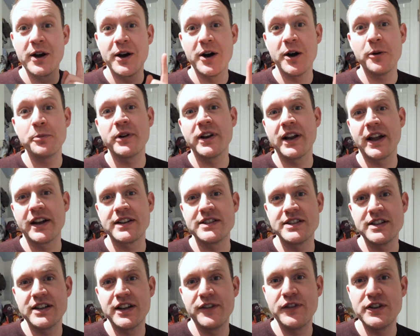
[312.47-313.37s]
Hope you
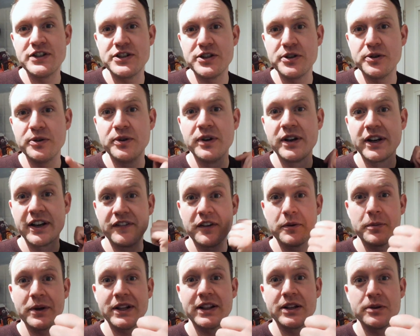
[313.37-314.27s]
liked it. If you do, give
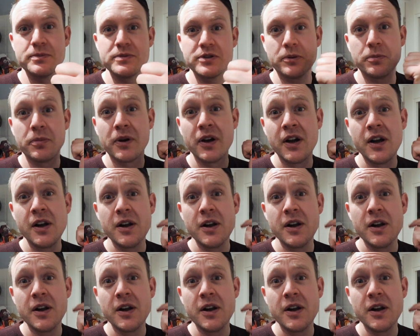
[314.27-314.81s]
it a big thumbs up.